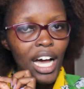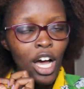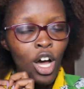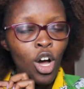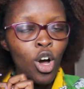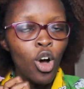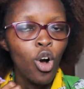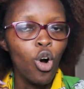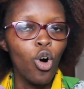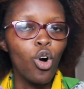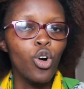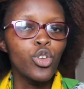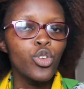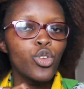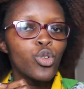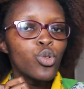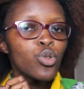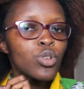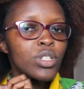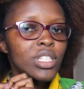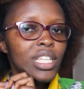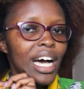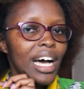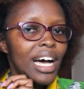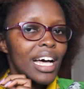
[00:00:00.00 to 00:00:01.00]
or use
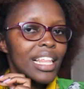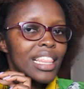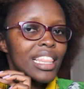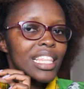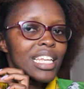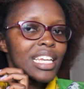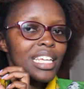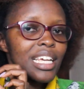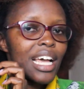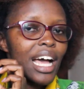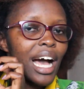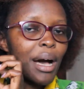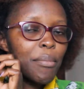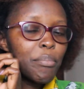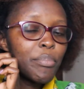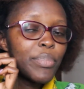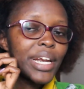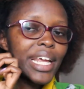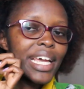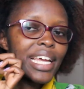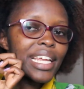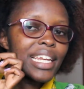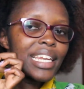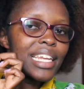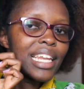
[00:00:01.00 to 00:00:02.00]
a
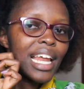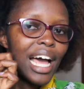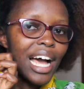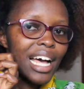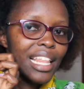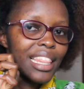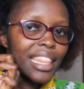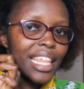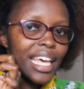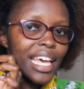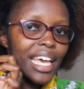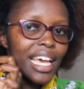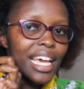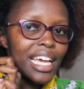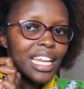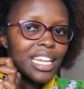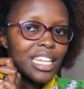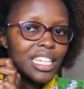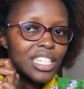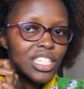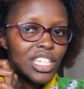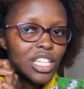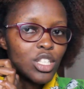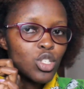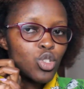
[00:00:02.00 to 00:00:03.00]
braid at the end
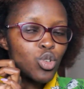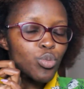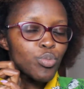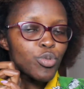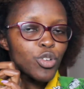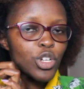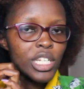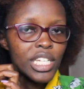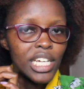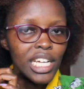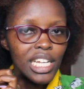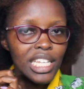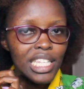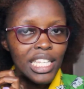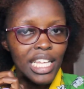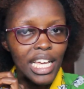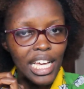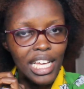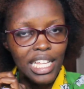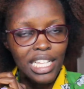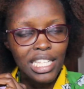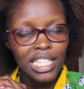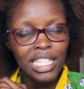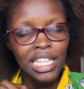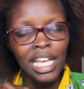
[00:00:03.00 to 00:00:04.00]
just to protect the
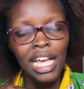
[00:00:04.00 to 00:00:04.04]
ends.